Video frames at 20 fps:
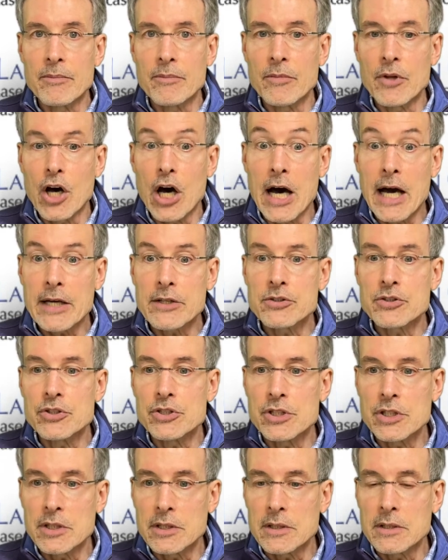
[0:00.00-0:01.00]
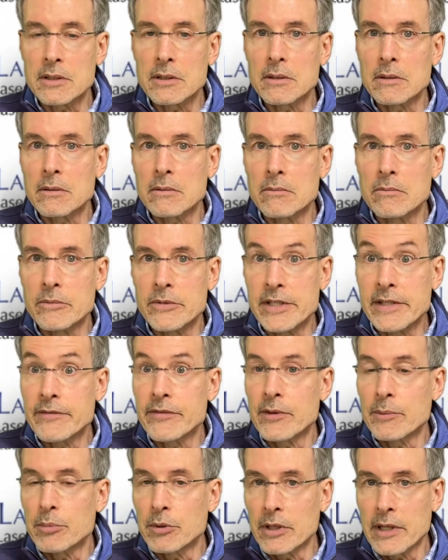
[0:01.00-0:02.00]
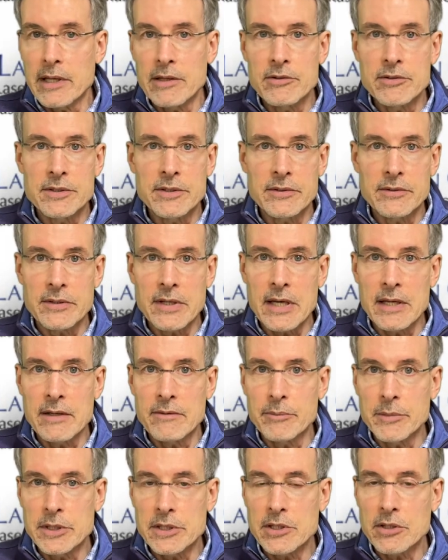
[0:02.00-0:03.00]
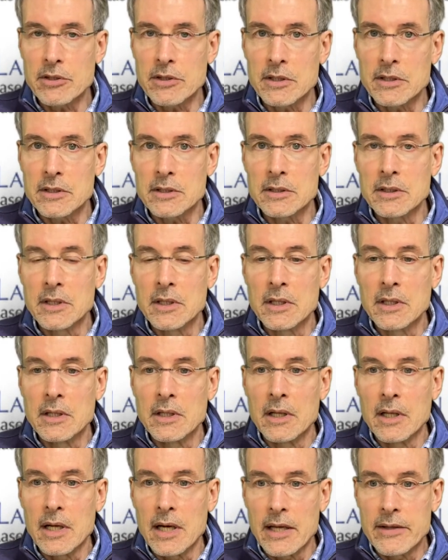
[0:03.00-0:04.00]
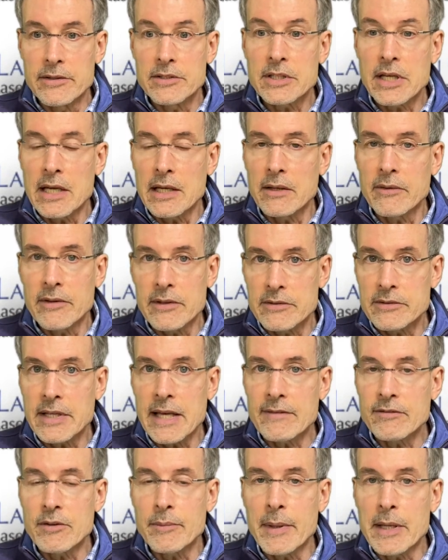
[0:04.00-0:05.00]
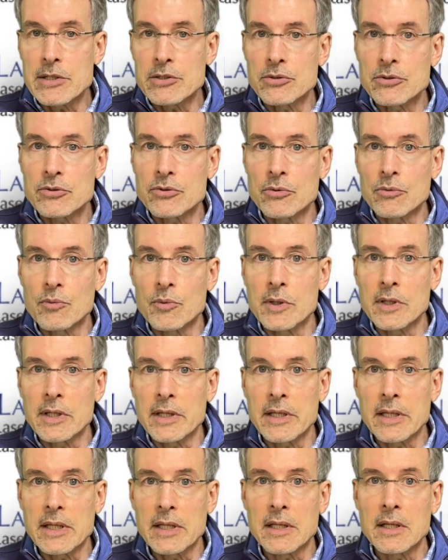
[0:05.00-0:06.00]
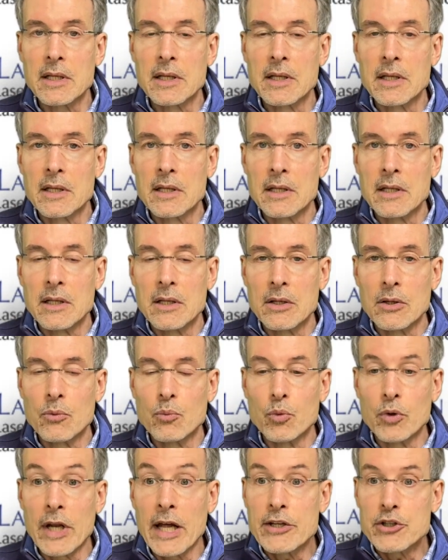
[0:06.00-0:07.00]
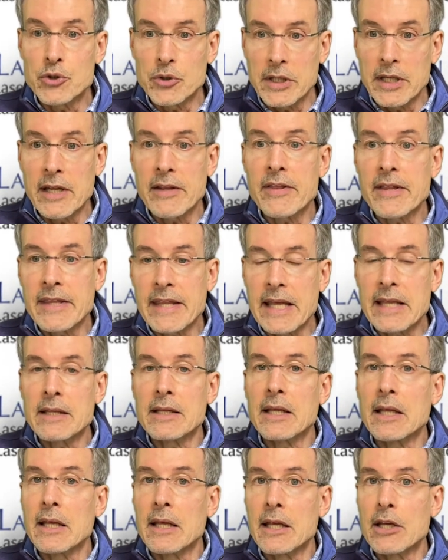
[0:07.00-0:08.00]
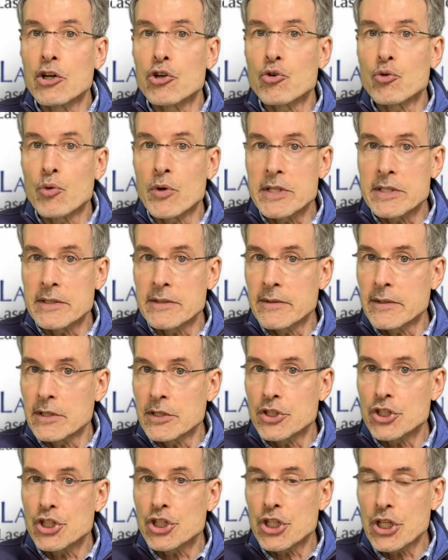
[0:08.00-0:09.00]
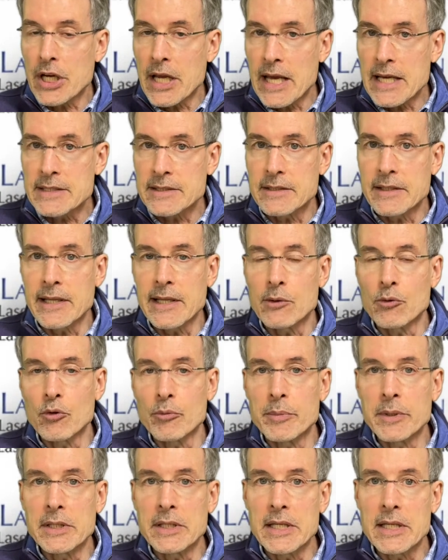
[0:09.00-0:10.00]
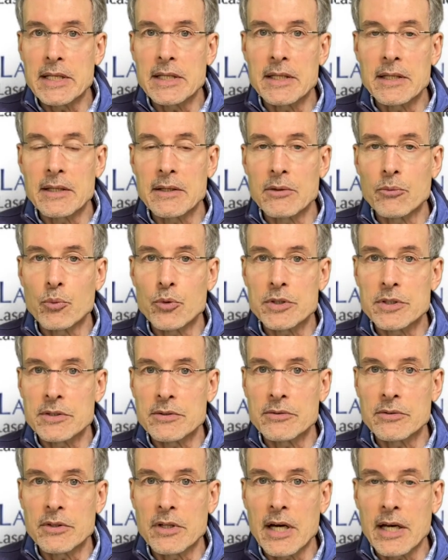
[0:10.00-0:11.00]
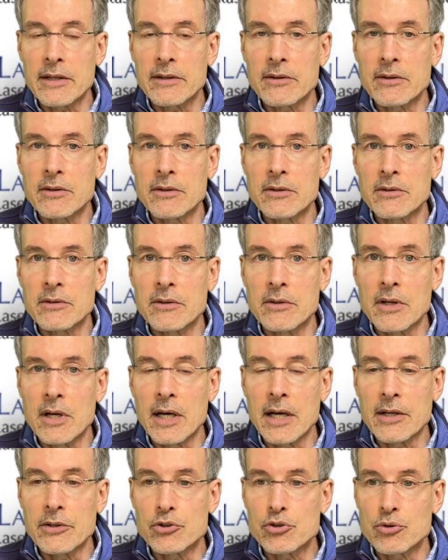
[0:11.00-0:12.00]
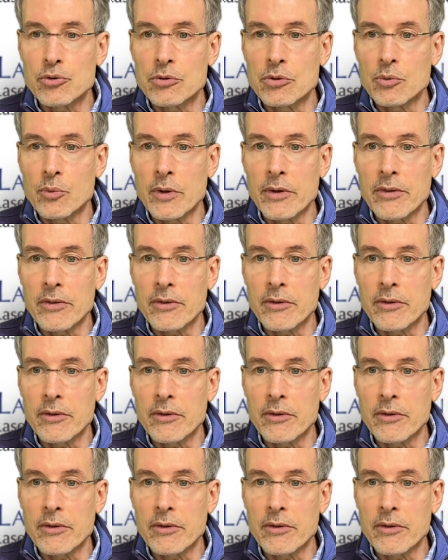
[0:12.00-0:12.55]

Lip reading: oxygen, defibrillators, this kind of material, these safety measures are really, we're not doing anything that increases the chance that they will be needed, which is not true with